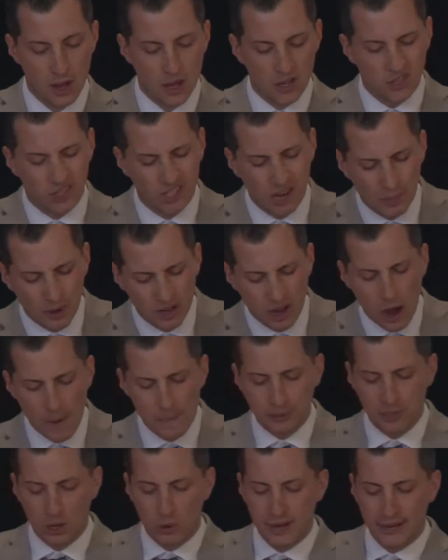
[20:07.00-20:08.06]
Someone
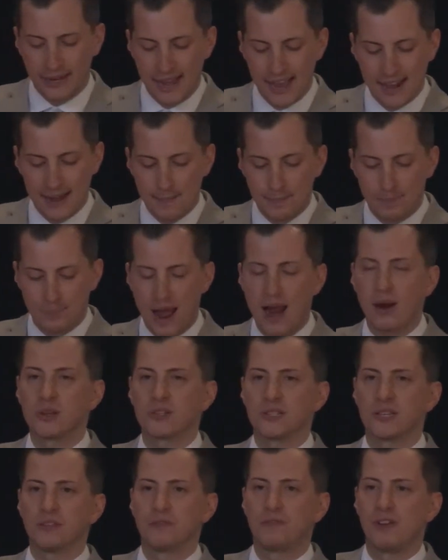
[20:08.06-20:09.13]
uploading an
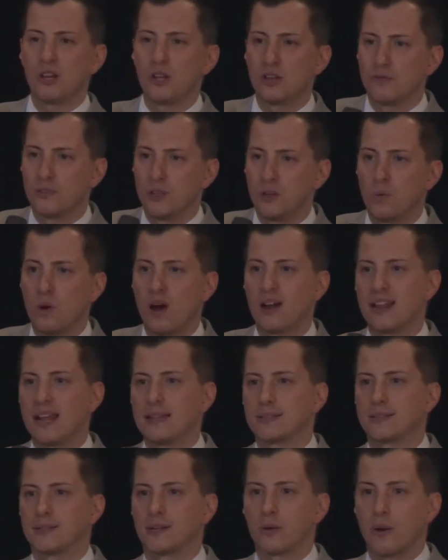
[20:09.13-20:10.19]
embarrassing video of you on
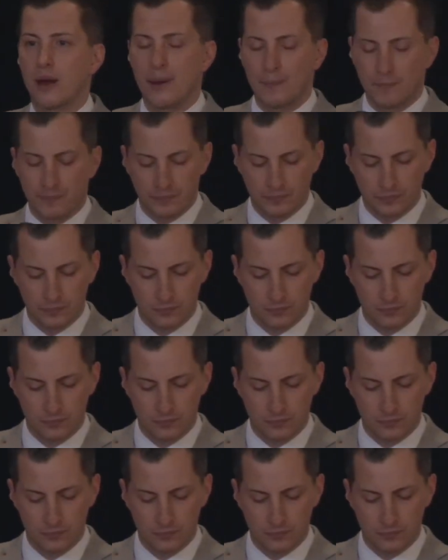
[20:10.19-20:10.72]
Instagram.